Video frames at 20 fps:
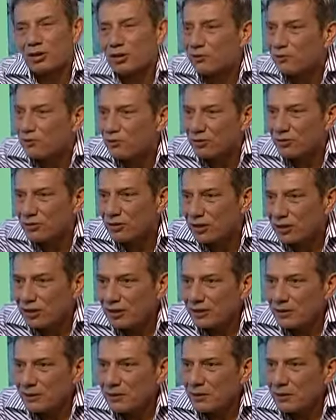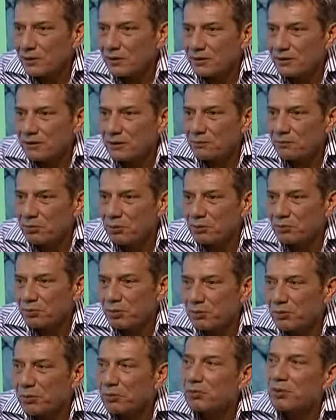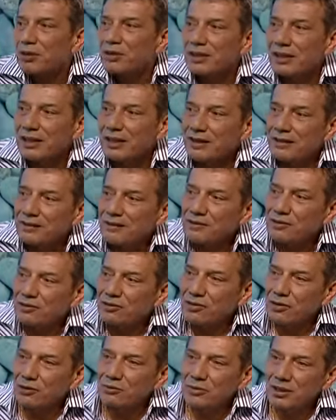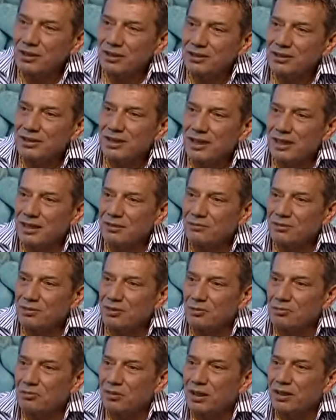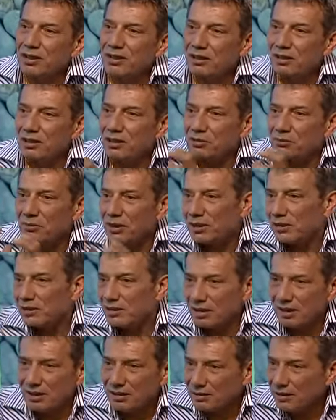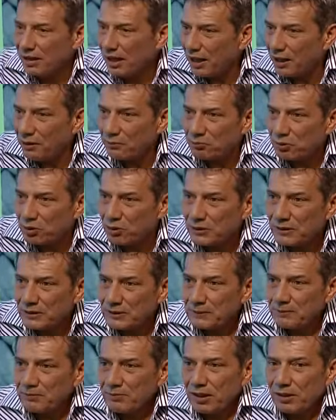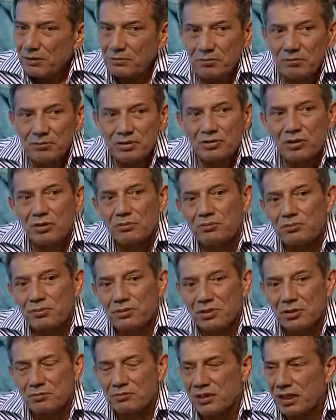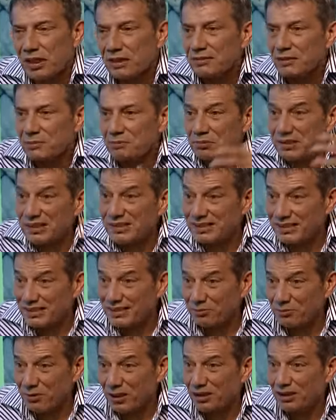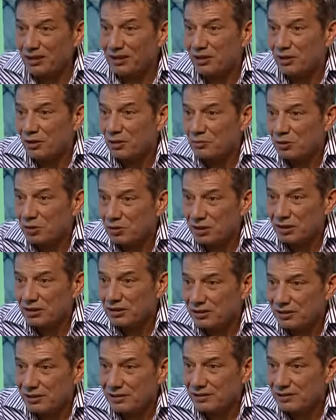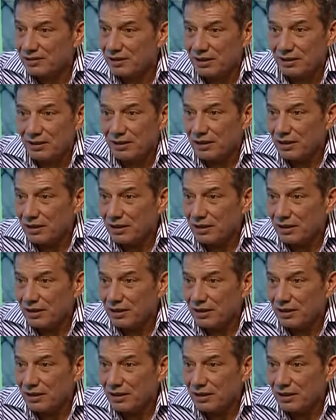from the, the poor people. But so many times somebody come and, and help you. Some, sometimes the businessmen in the community then say,